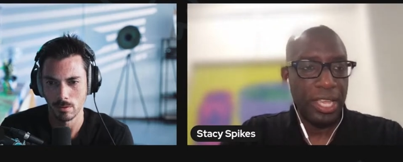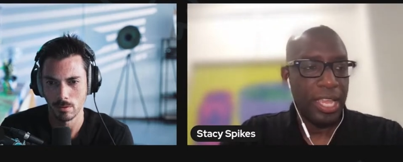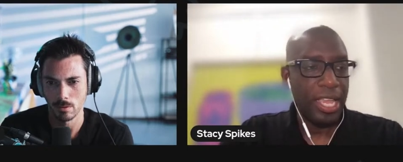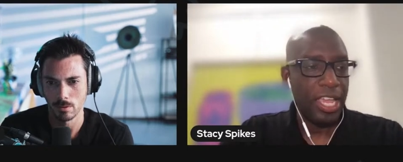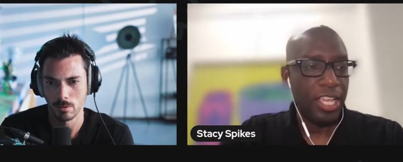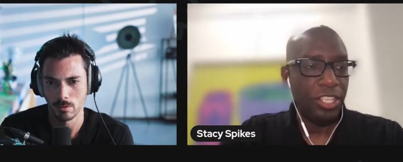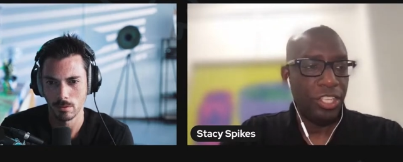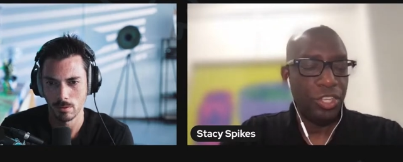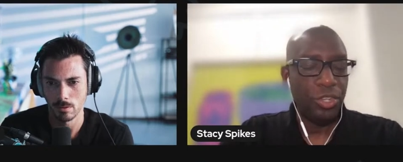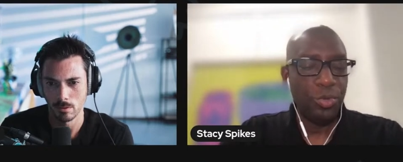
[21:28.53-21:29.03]

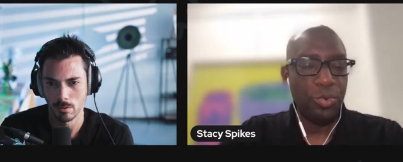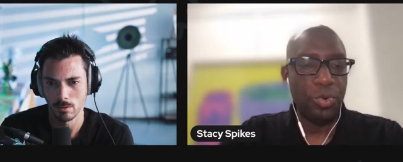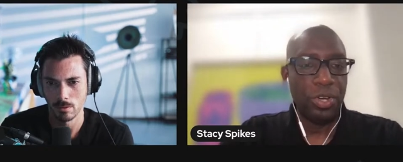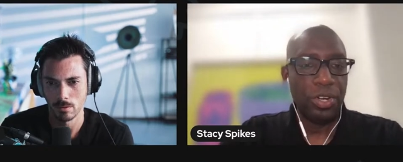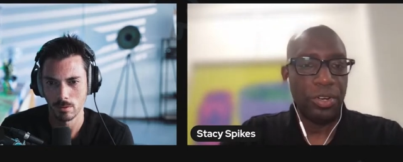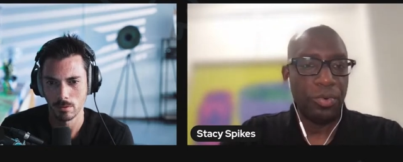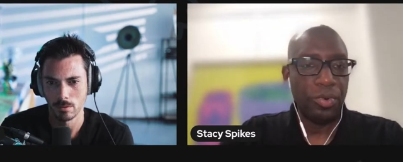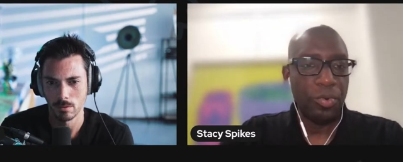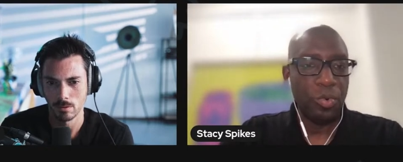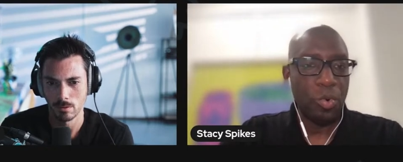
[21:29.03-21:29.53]
Speaker 1: and you want to
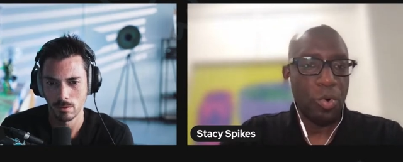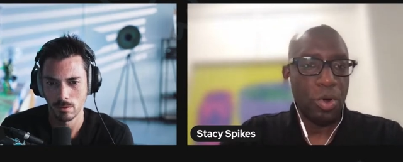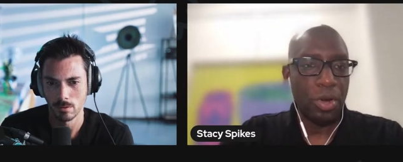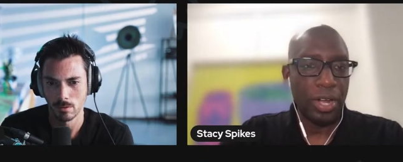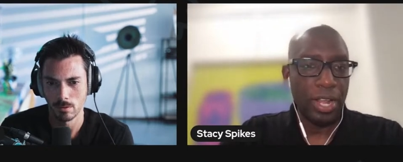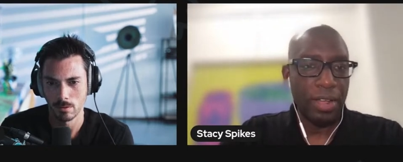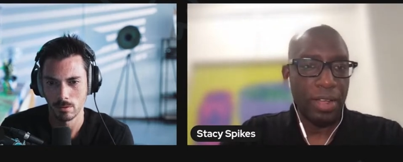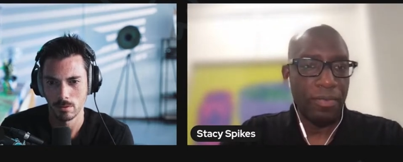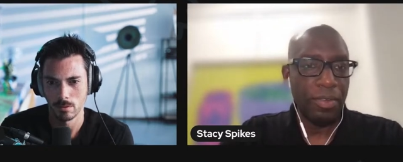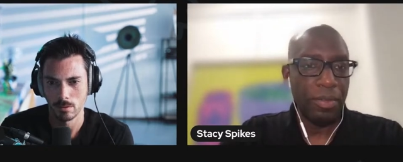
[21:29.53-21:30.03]
reward
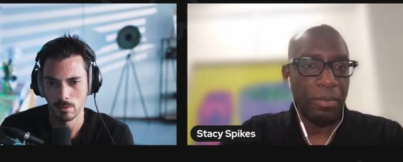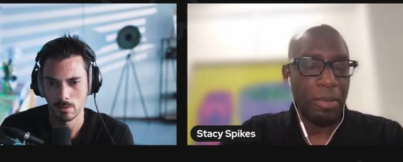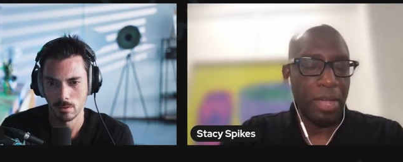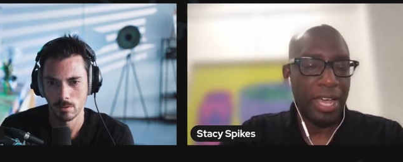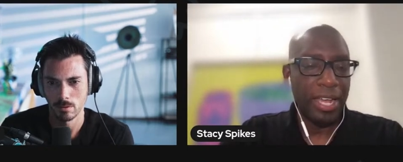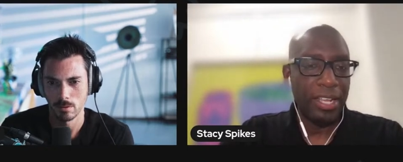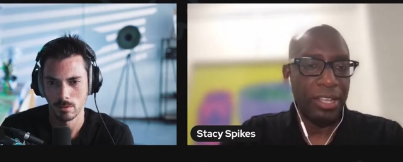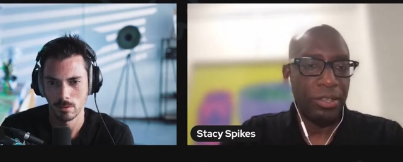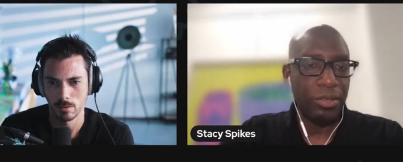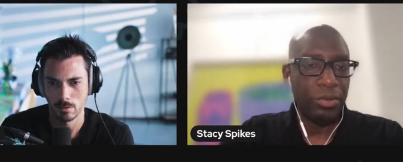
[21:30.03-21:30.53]

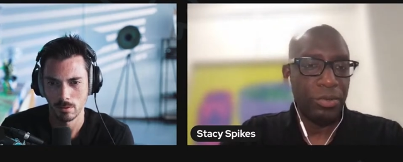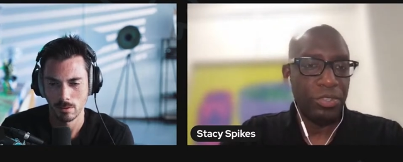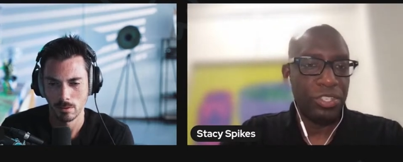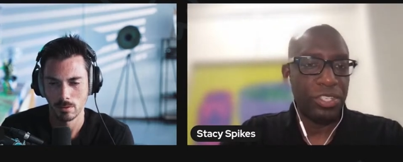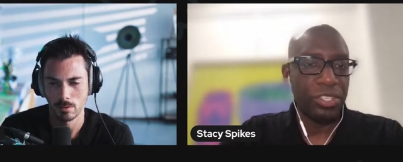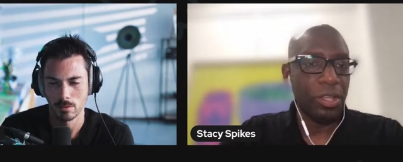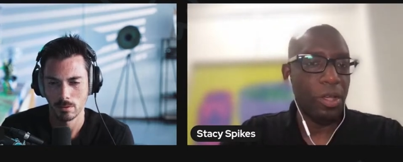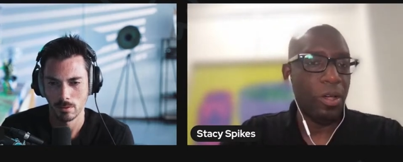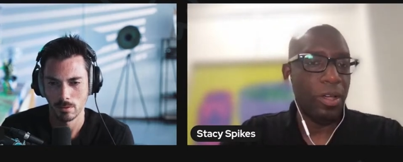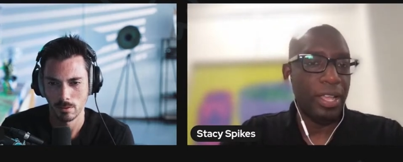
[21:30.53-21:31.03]
everybody who
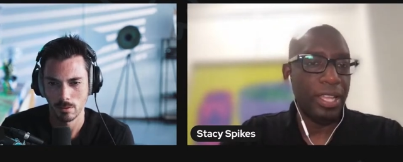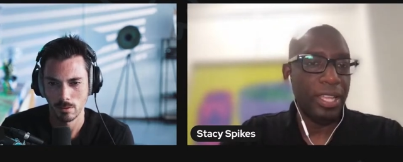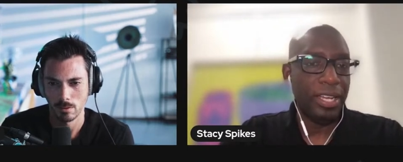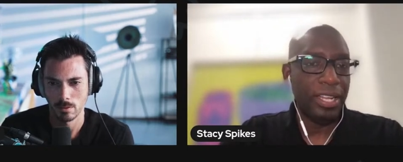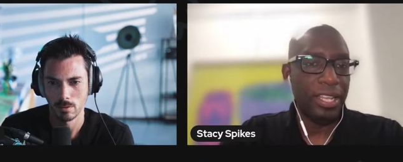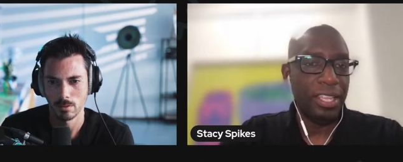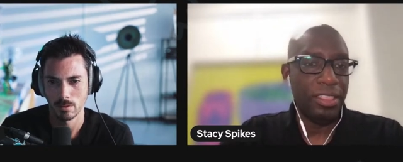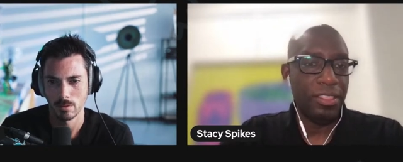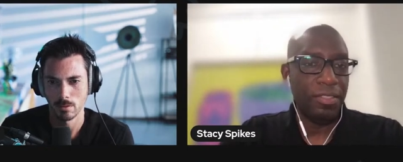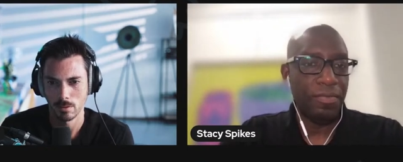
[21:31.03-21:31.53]
saw it
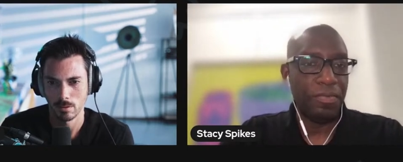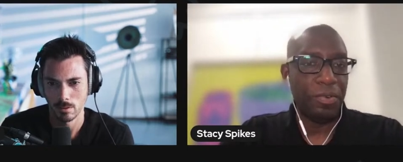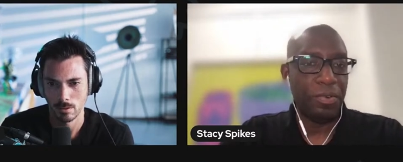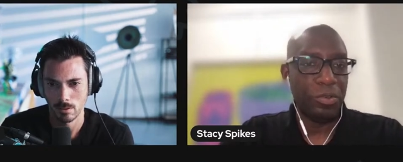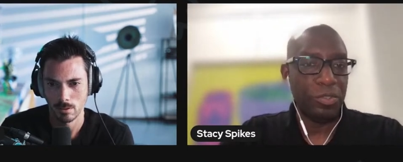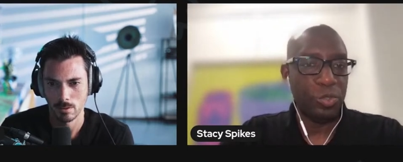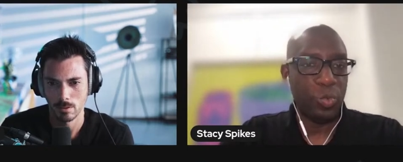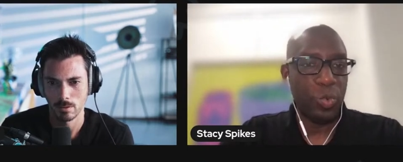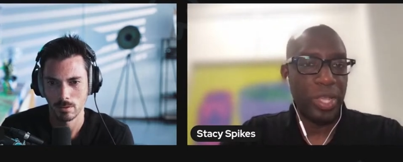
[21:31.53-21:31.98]
in the first